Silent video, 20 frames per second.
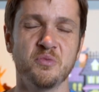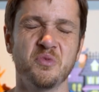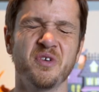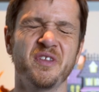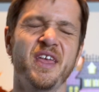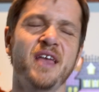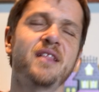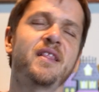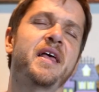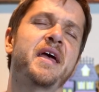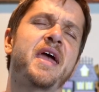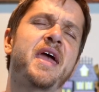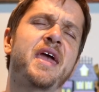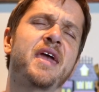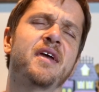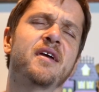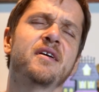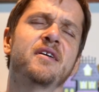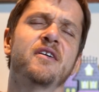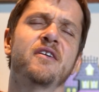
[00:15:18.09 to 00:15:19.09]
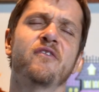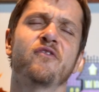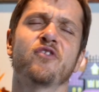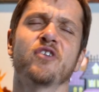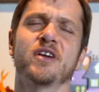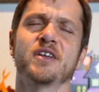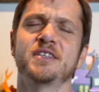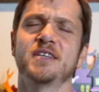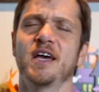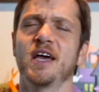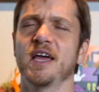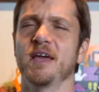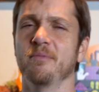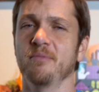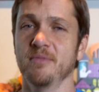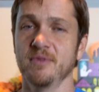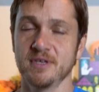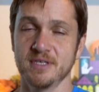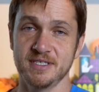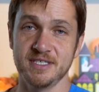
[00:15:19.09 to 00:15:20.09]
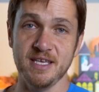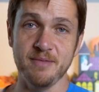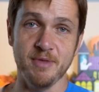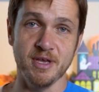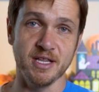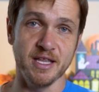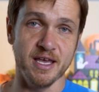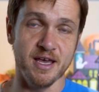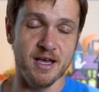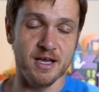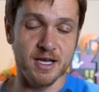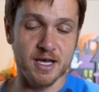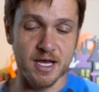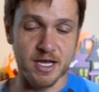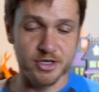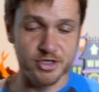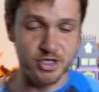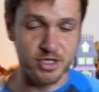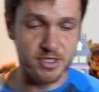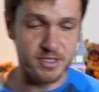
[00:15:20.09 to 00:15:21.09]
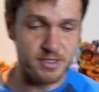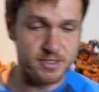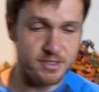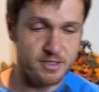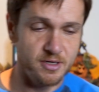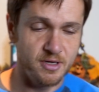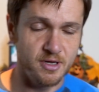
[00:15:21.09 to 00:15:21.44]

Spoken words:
where they lay for a time, seemingly unconscious.